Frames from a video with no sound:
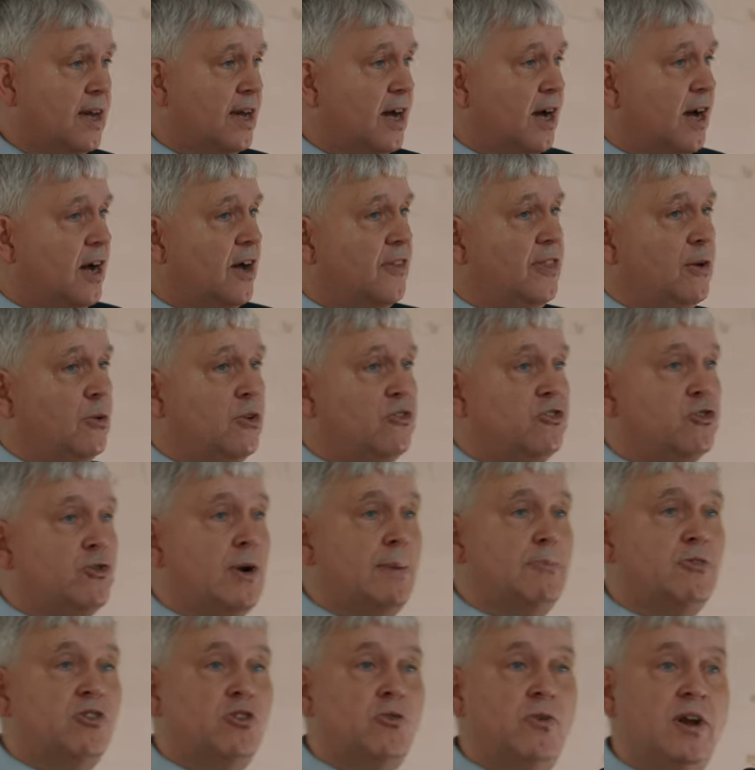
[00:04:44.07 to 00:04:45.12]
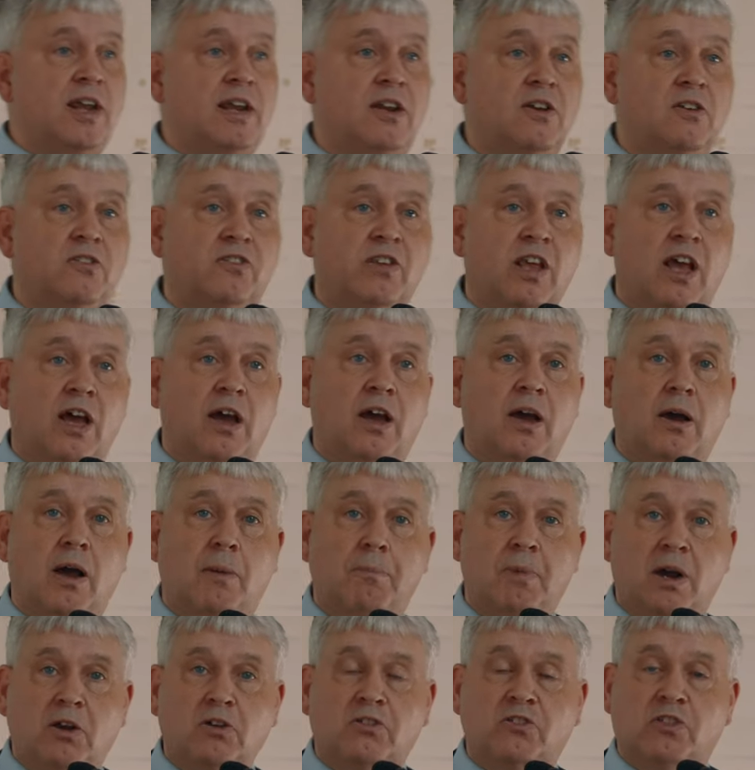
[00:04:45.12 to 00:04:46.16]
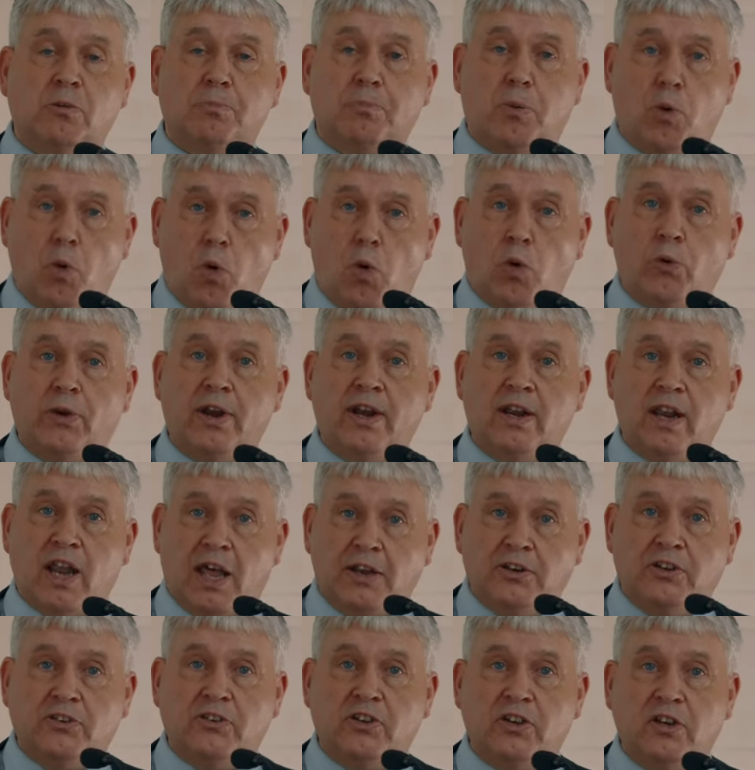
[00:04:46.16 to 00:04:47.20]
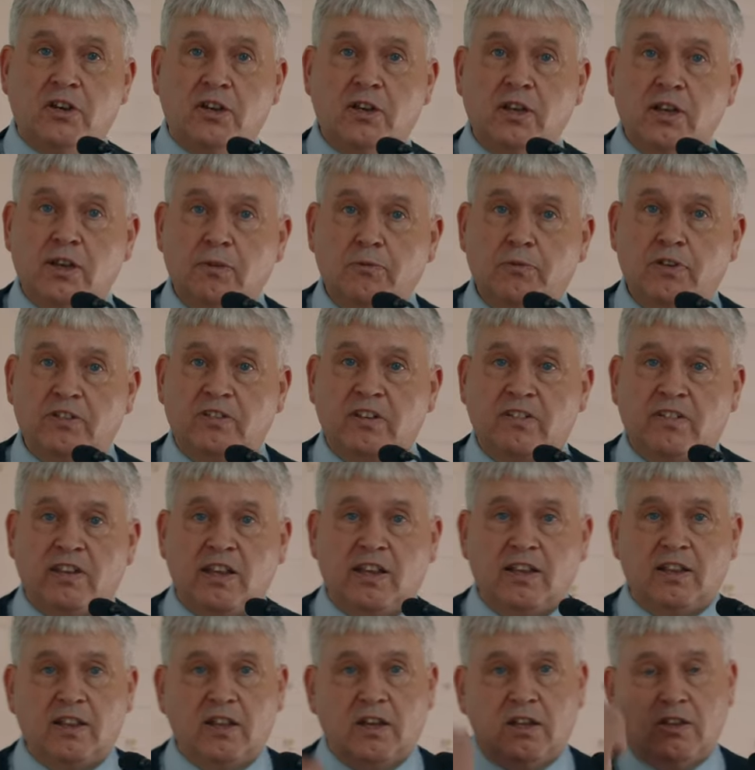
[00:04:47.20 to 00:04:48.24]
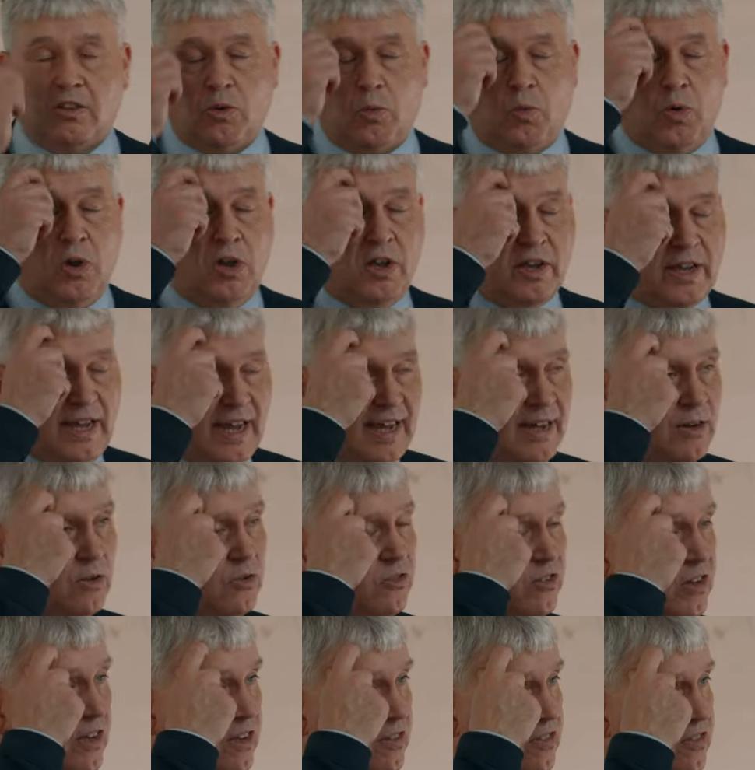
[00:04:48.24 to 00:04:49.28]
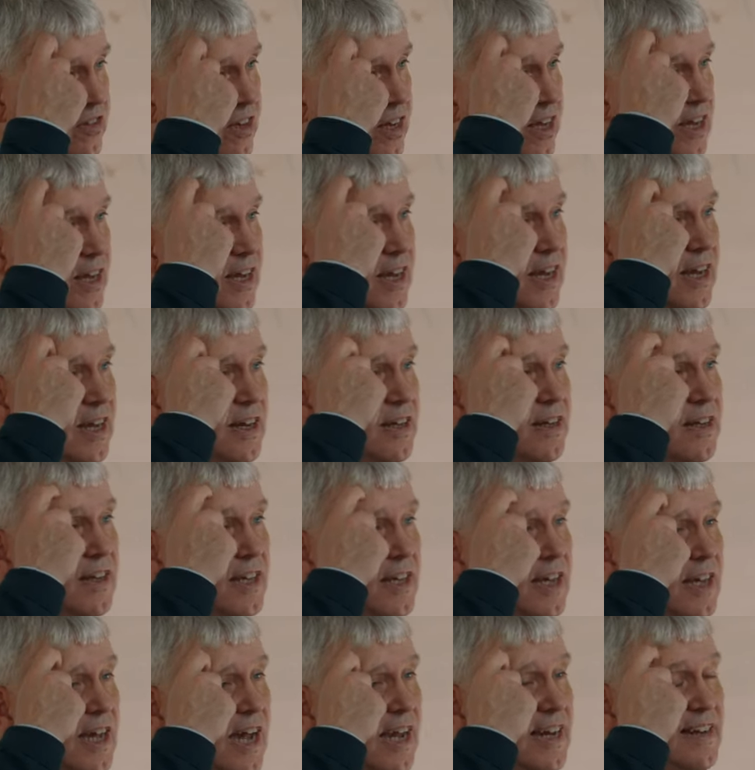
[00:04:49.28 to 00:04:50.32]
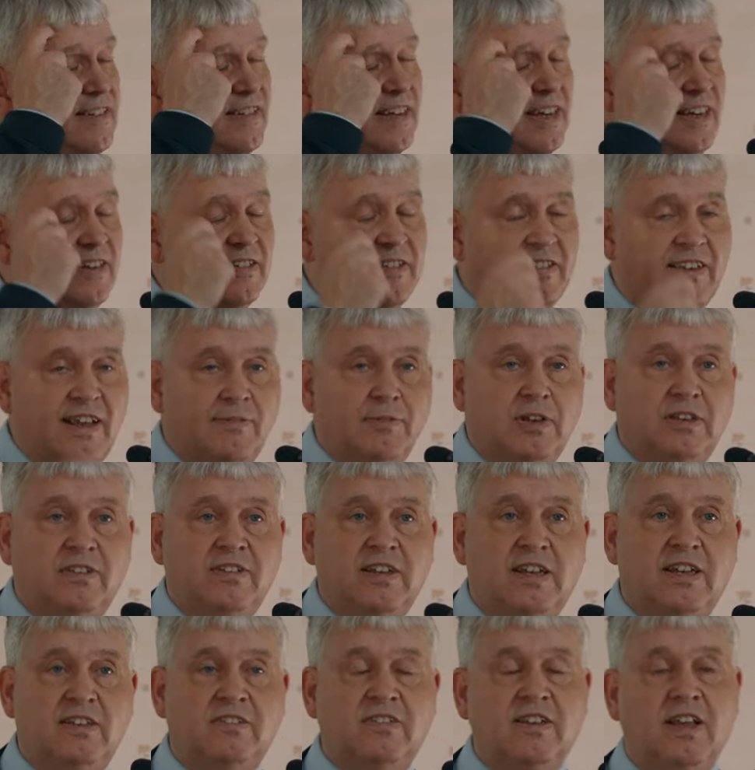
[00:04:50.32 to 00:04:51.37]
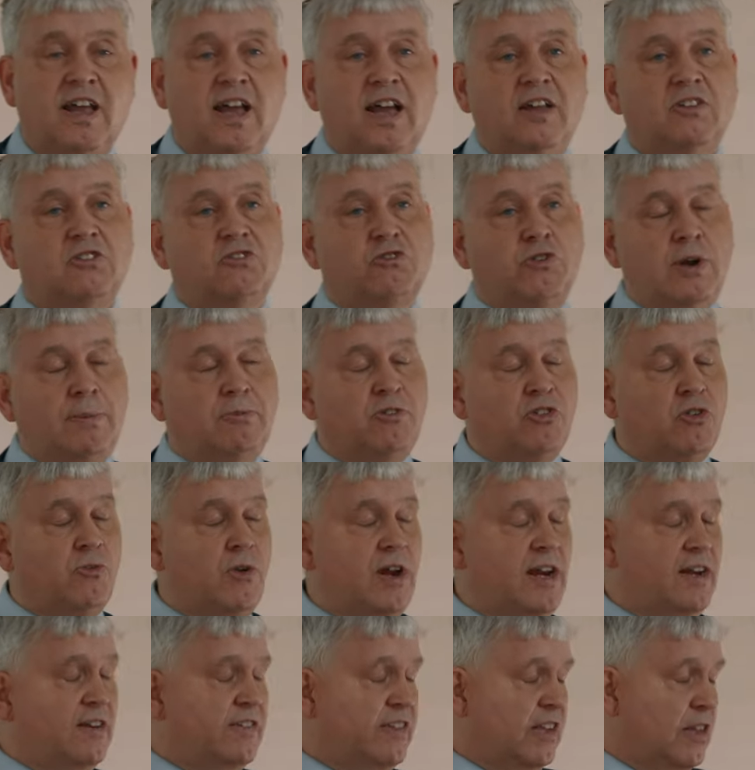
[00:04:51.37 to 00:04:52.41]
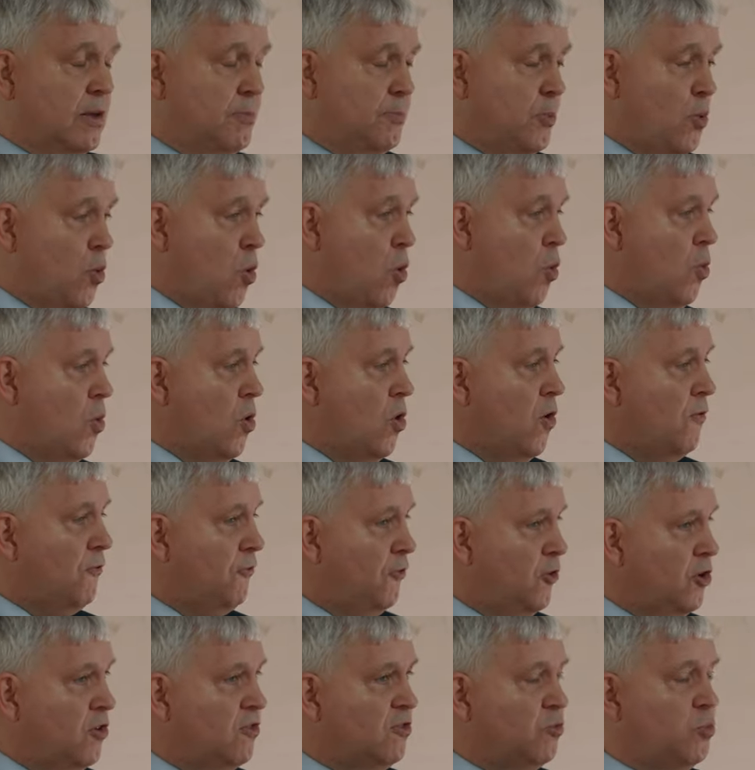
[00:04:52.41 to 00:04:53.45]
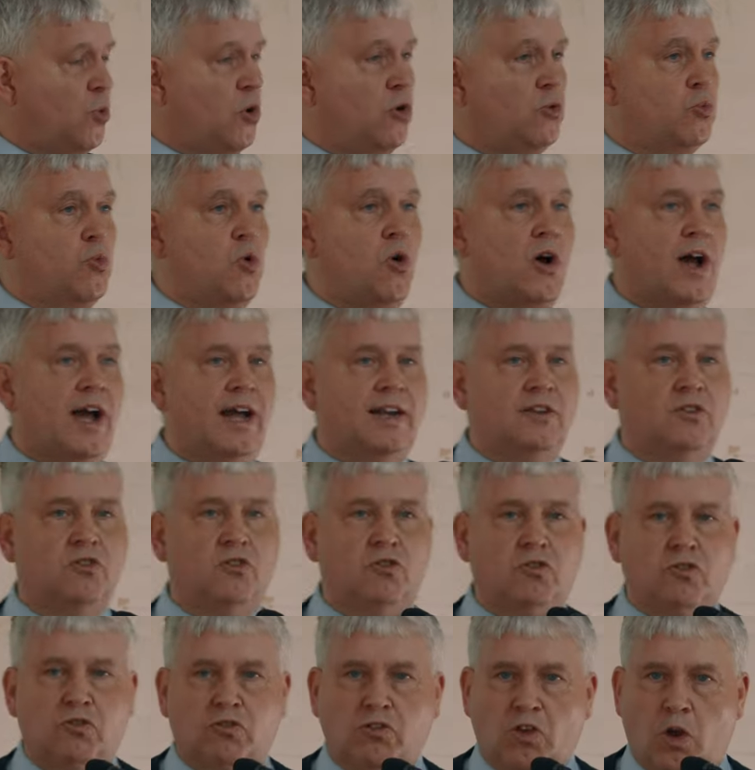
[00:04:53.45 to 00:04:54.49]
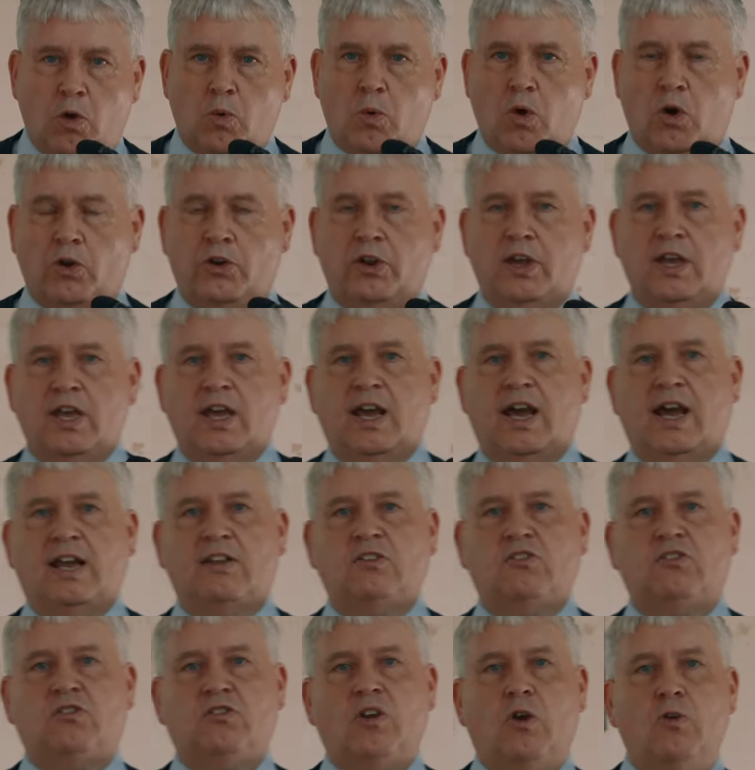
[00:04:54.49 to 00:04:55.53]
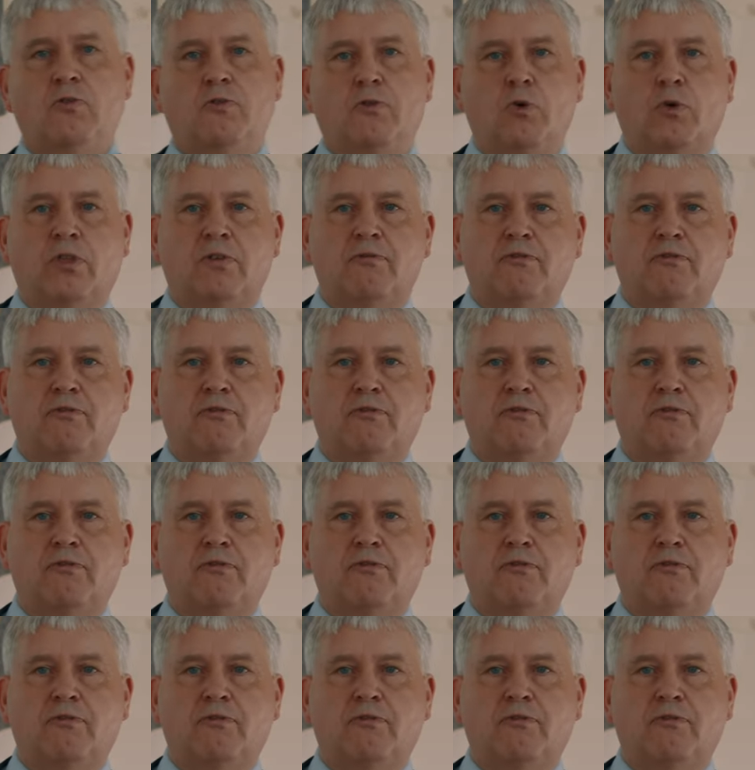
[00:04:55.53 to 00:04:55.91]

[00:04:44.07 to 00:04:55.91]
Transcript: There were scripture readers amongst the poor in London, visiting the workhouses in the 1870s, scripture readers in the Boer War, First World War, and so on and so forth.